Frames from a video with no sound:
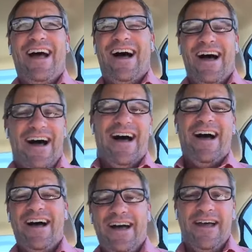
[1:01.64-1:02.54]

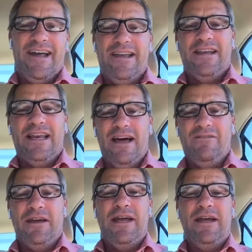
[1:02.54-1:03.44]
I
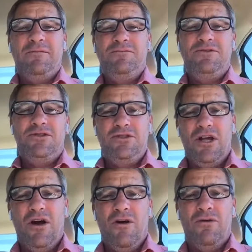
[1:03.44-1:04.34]
love him
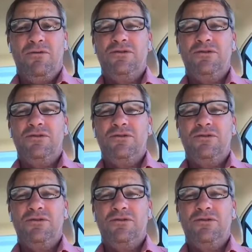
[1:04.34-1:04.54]
so.